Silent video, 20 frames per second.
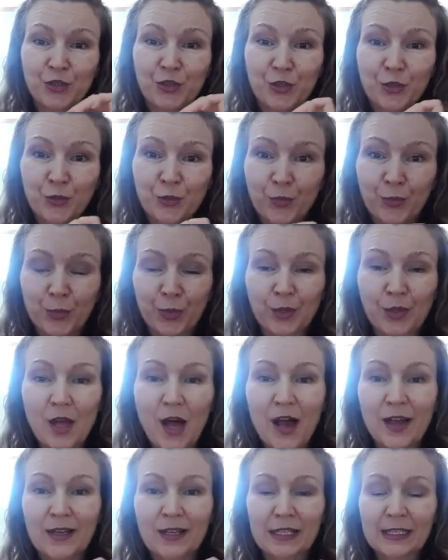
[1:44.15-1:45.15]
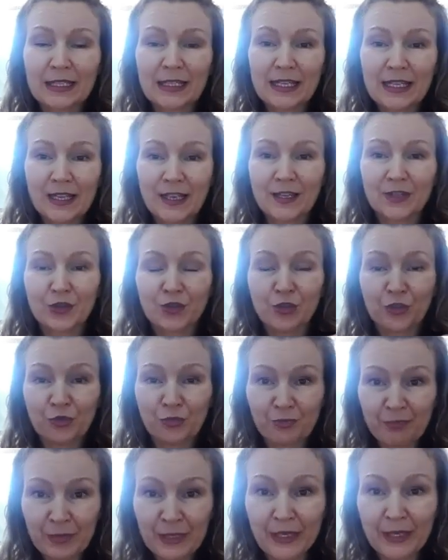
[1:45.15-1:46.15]
to plug it into
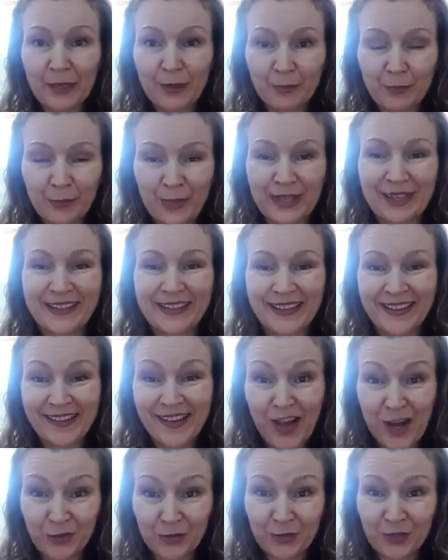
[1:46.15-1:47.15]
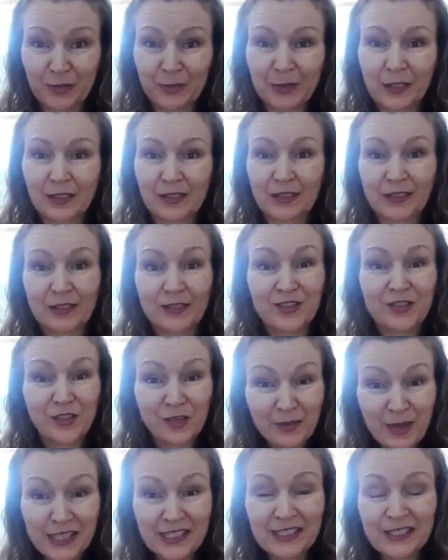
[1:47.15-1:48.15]
me being accountable to
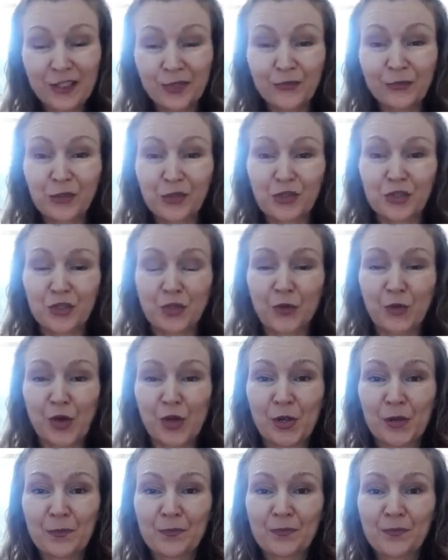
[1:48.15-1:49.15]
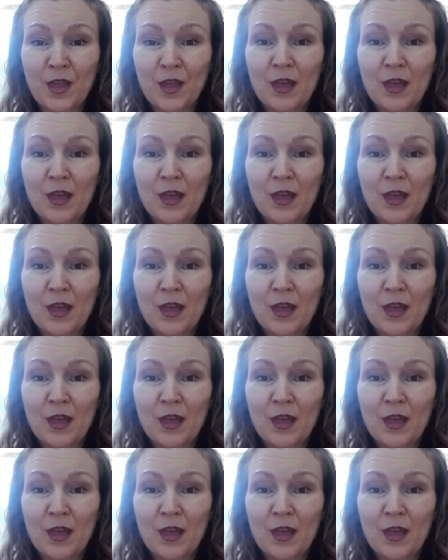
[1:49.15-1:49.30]
myself, first of all.